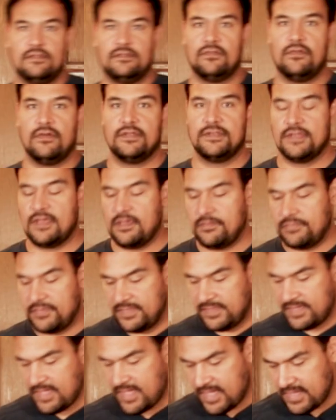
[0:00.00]
So on top
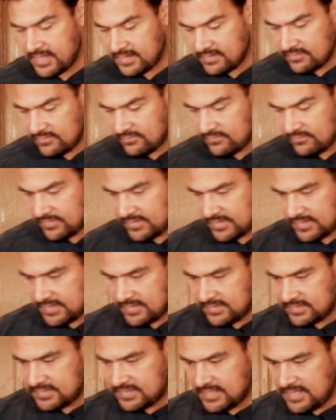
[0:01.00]
of that, we're
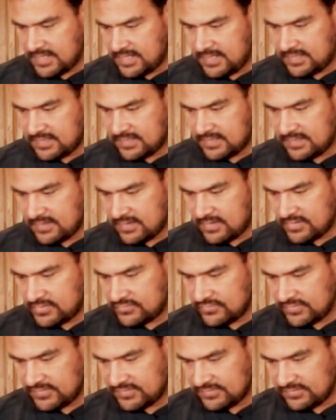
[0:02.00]
gonna take a
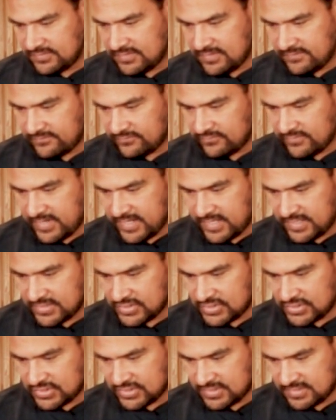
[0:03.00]
drizzle of
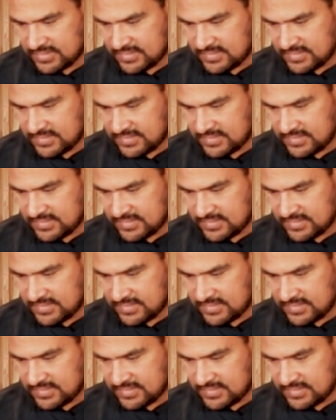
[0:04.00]
ranch.